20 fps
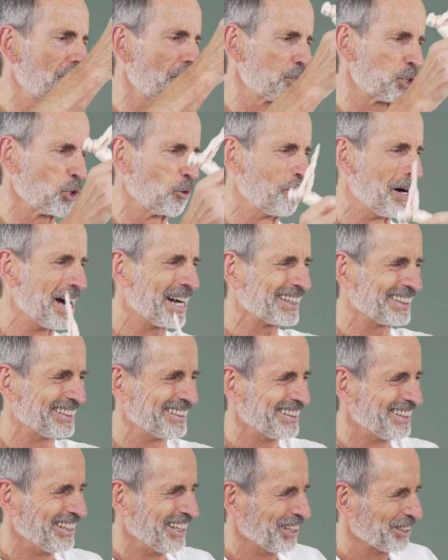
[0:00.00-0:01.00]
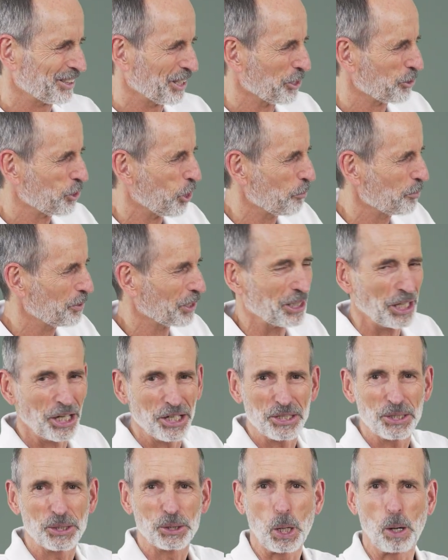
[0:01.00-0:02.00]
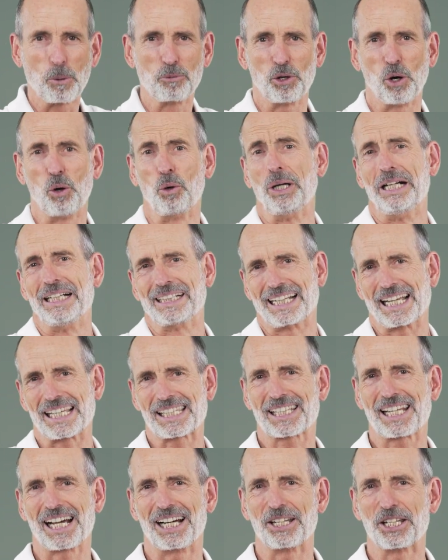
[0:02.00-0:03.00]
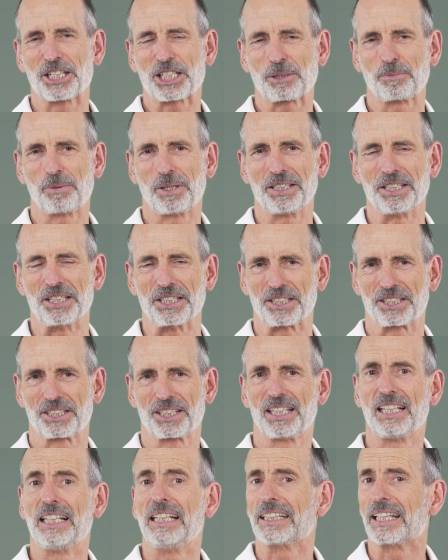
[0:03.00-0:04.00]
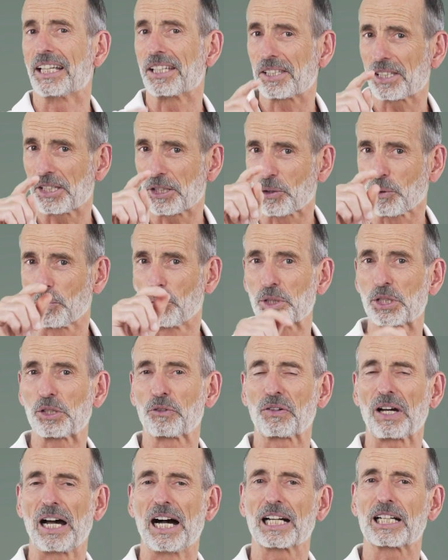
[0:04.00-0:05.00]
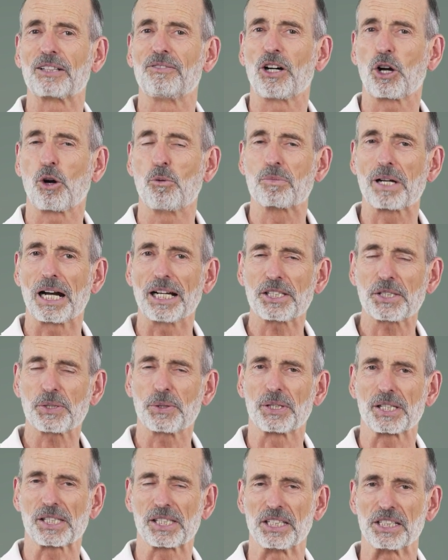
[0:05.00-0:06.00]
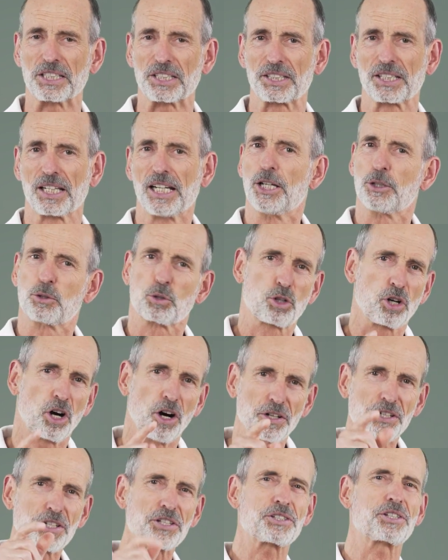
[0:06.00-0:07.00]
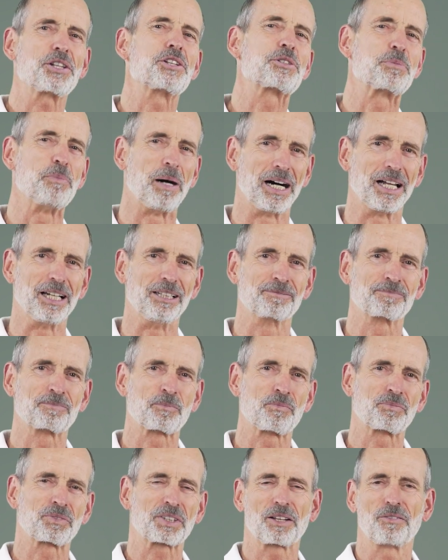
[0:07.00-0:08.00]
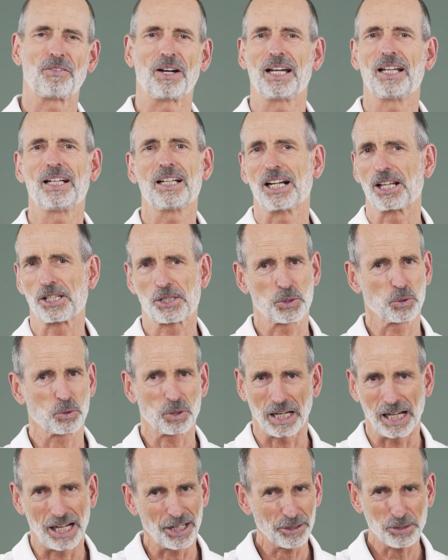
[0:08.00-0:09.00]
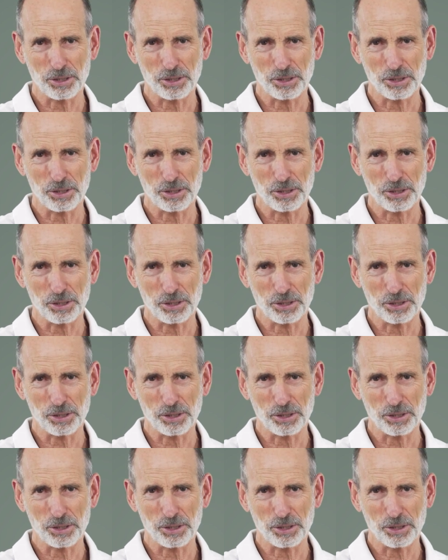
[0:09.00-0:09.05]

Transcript: And if I show you this, many people will go, but I can't do that. Now the big question, why? Once upon a time, you could.